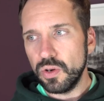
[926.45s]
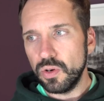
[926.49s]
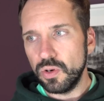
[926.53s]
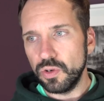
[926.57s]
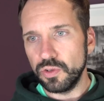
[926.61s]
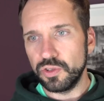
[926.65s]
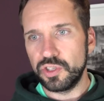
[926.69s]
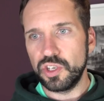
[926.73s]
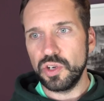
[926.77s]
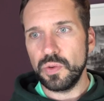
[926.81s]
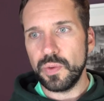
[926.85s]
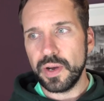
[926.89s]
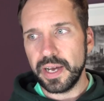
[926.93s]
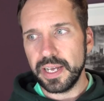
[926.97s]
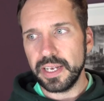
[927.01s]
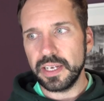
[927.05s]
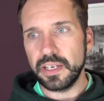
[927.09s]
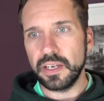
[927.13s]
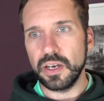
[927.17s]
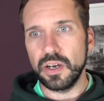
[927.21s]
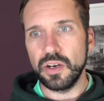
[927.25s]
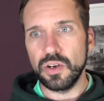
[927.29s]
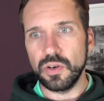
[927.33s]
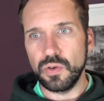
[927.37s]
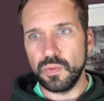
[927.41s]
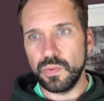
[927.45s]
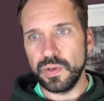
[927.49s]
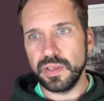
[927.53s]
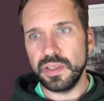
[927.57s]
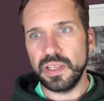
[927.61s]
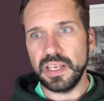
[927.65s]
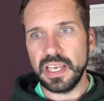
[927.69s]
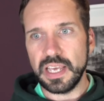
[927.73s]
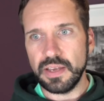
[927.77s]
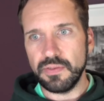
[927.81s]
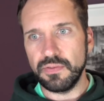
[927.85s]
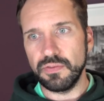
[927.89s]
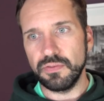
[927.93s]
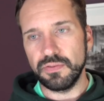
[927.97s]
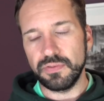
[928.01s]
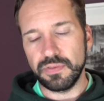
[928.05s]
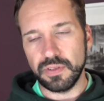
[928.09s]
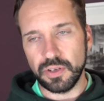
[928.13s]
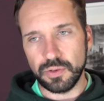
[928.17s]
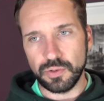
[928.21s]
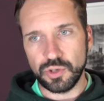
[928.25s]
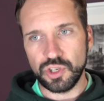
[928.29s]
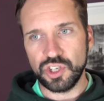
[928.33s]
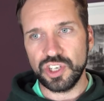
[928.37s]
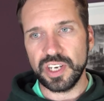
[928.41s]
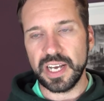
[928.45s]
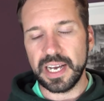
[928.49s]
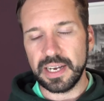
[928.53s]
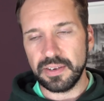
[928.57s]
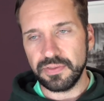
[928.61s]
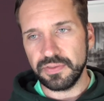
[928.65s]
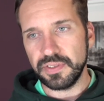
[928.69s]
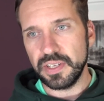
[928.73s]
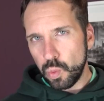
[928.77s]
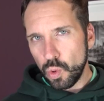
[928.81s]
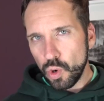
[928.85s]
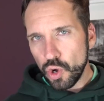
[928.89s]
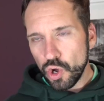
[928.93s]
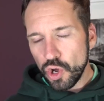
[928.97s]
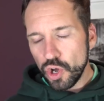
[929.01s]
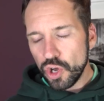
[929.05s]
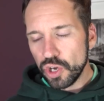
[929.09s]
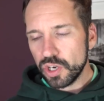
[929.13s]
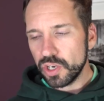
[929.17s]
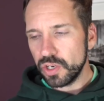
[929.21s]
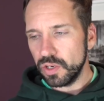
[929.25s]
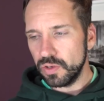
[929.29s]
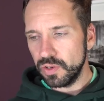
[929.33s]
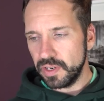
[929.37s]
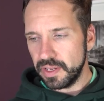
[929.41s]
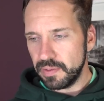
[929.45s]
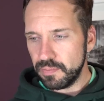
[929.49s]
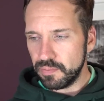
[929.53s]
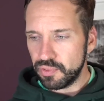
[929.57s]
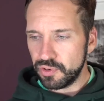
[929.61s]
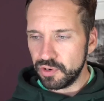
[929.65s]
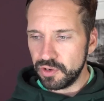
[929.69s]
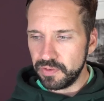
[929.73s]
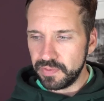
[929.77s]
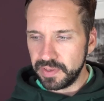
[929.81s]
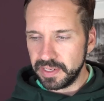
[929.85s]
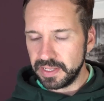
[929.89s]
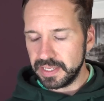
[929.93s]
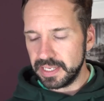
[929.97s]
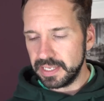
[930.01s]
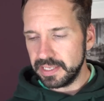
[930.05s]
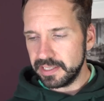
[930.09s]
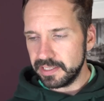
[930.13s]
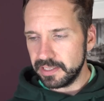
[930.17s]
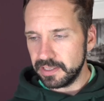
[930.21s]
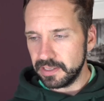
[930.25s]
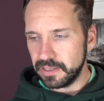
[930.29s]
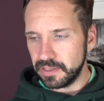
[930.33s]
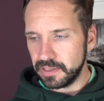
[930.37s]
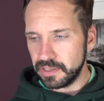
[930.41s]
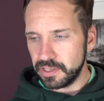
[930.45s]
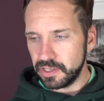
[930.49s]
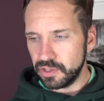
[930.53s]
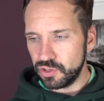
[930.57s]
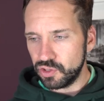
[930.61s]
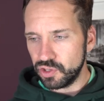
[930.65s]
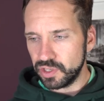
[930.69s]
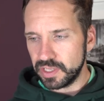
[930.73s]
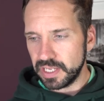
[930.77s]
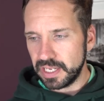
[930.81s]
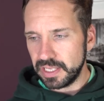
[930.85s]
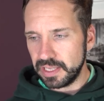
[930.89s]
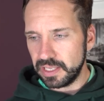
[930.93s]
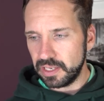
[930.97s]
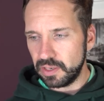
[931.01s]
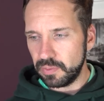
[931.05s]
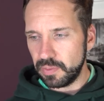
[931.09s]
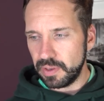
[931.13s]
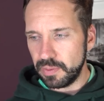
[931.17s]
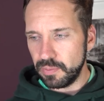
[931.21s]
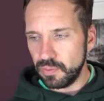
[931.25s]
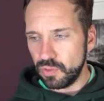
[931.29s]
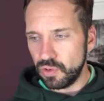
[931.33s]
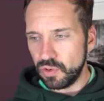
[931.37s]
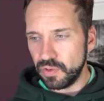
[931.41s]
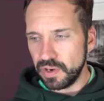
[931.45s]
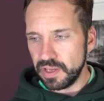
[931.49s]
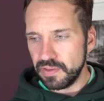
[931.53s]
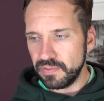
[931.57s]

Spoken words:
or do I go with the even flow shaft, work on improving distance just that little bit more,